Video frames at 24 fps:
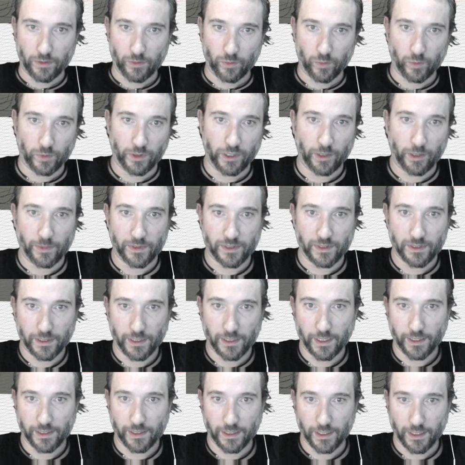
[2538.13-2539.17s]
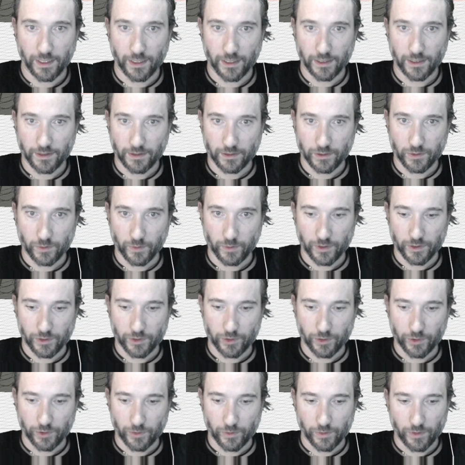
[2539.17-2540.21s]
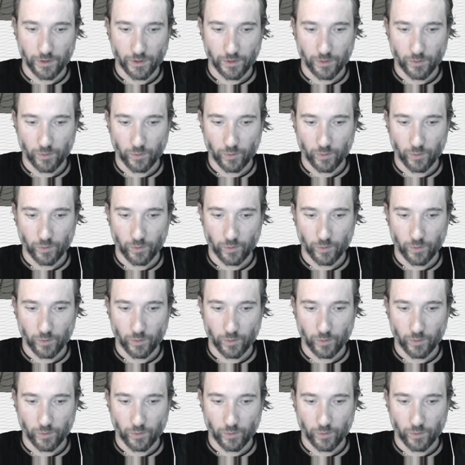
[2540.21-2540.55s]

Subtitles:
will let me select that to extrude.